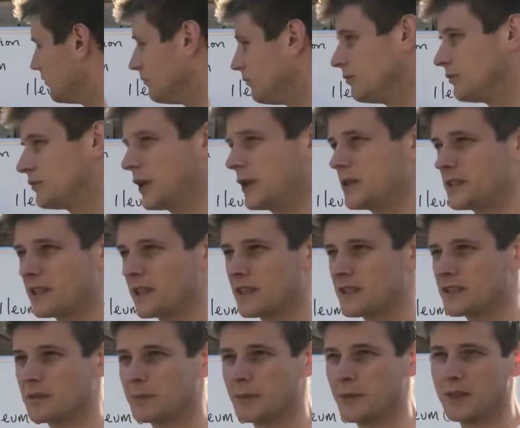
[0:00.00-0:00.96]
Proteins
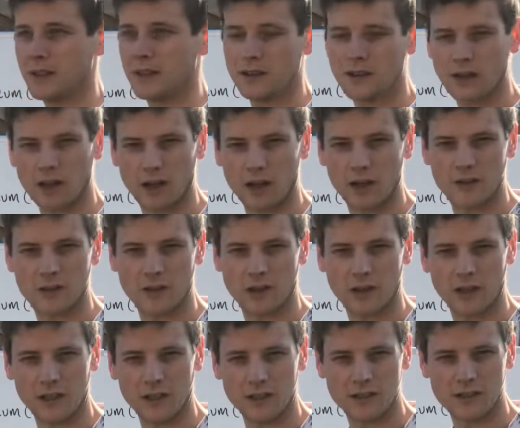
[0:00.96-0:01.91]
are being
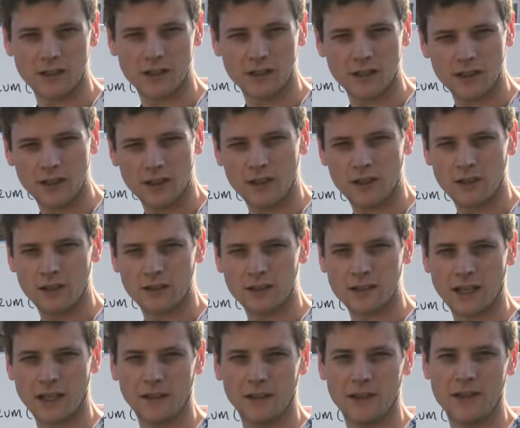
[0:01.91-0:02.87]
hydrolyzed
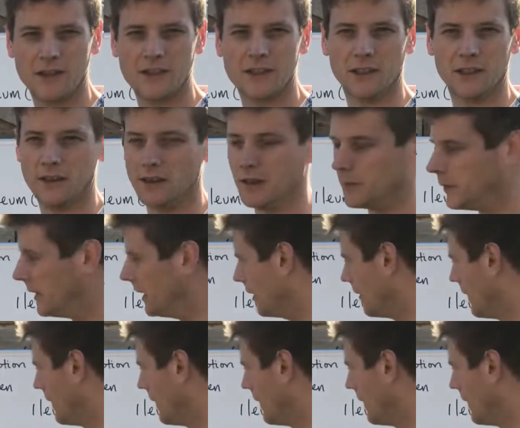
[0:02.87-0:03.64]
down into amino